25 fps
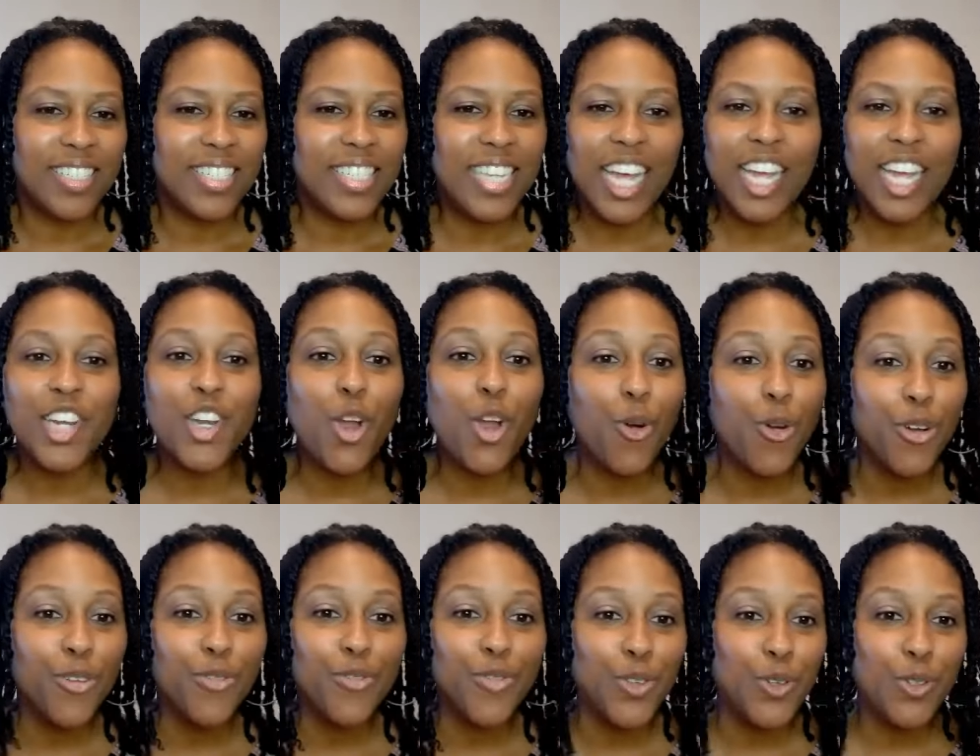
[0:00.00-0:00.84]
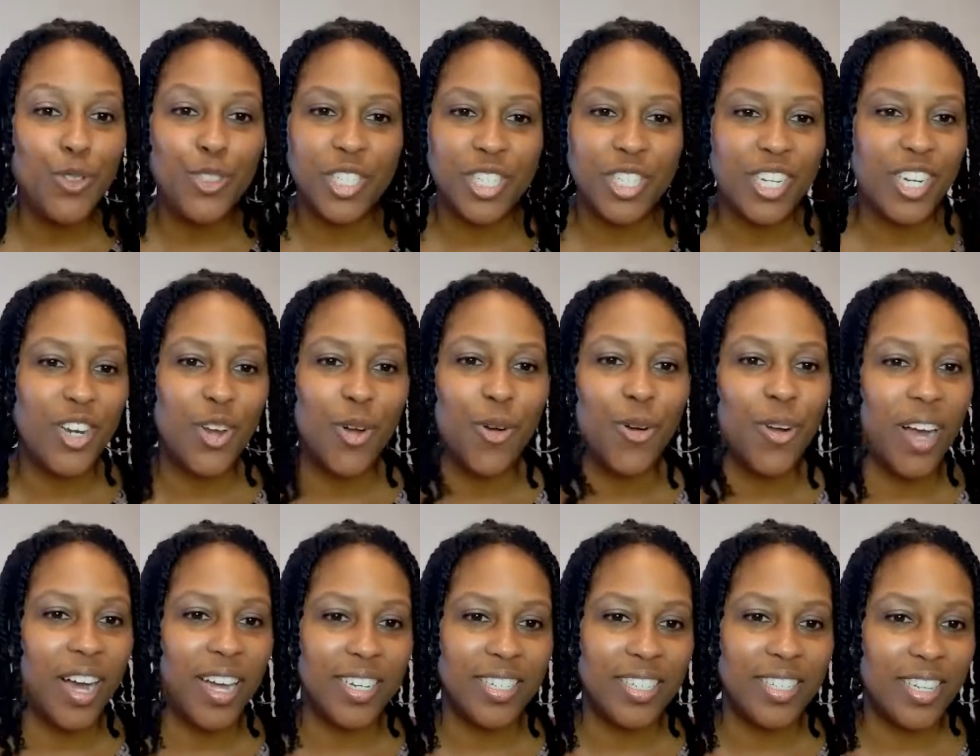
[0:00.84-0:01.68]
It's like no yeah. confusion and no
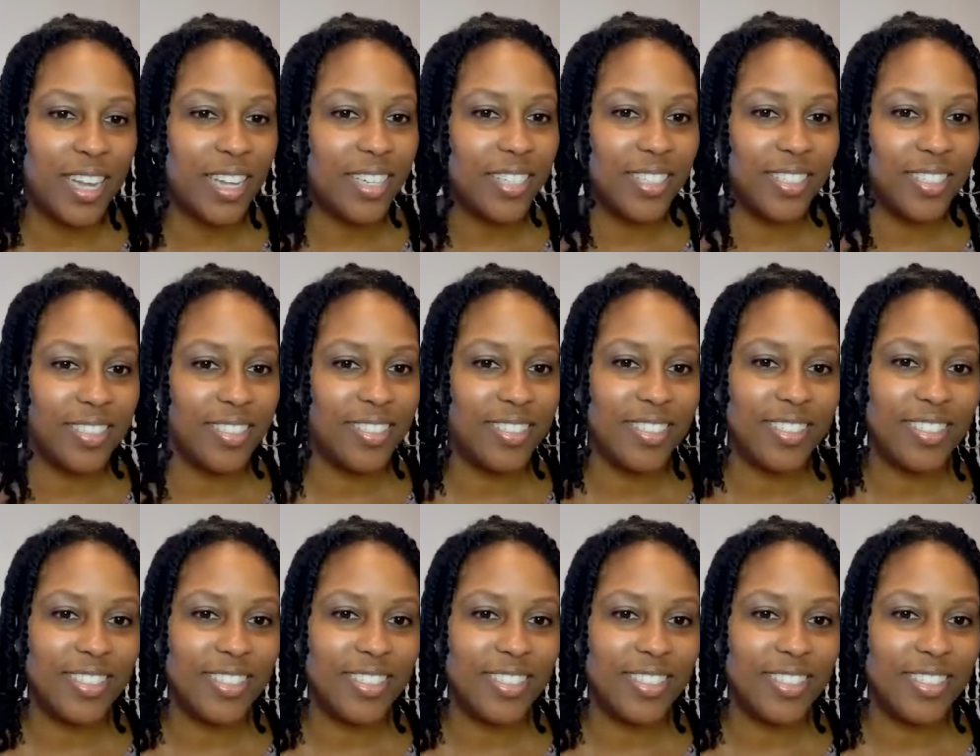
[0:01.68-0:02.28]
contest.